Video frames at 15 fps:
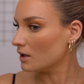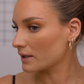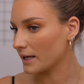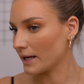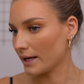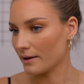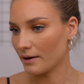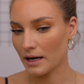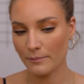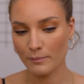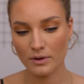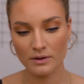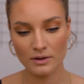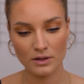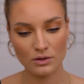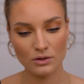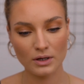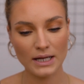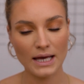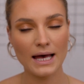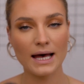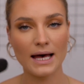Okay, I'm
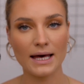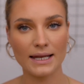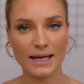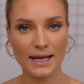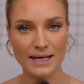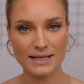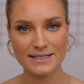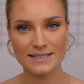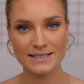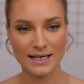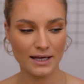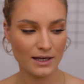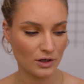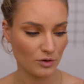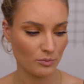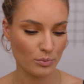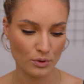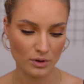gonna add a second